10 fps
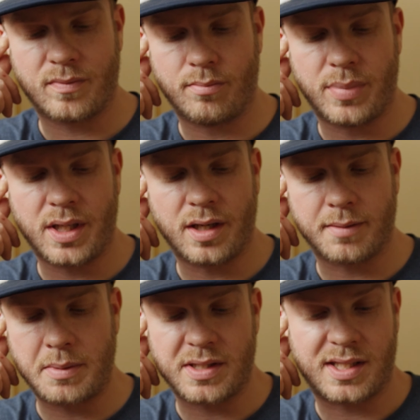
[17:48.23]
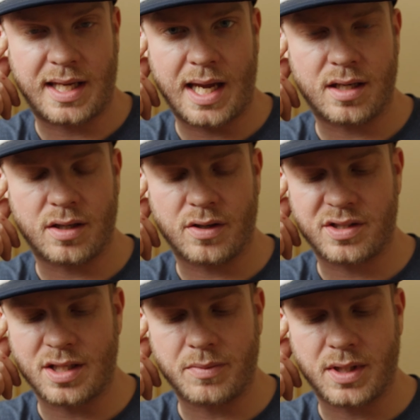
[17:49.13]
bug, maybe a cicada or
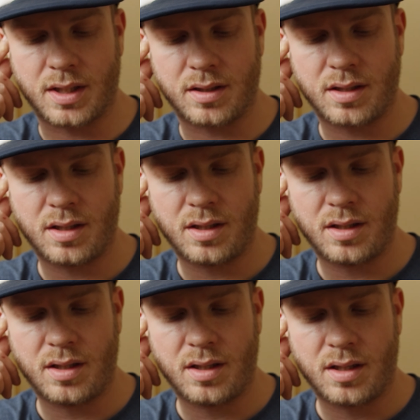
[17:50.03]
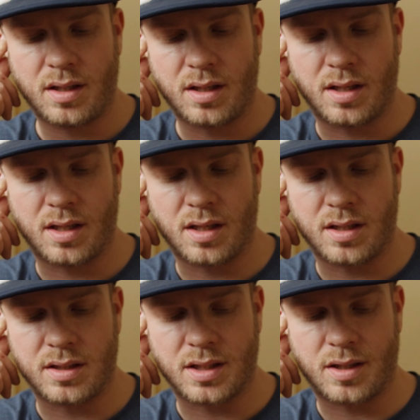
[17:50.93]
something.
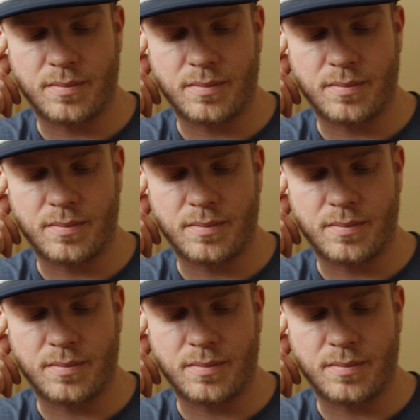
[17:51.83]
And